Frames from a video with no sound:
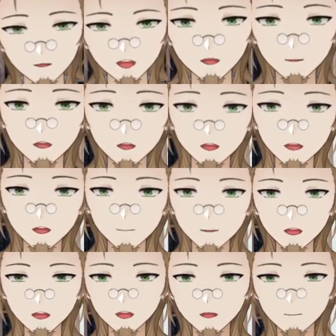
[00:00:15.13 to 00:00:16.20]
This time
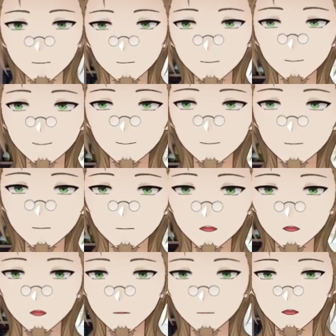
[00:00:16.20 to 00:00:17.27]
around,
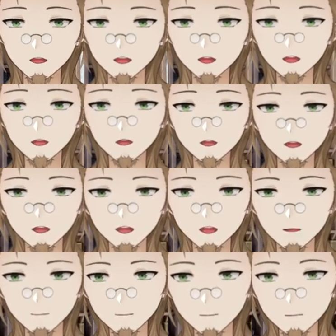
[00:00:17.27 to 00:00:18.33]
we are talking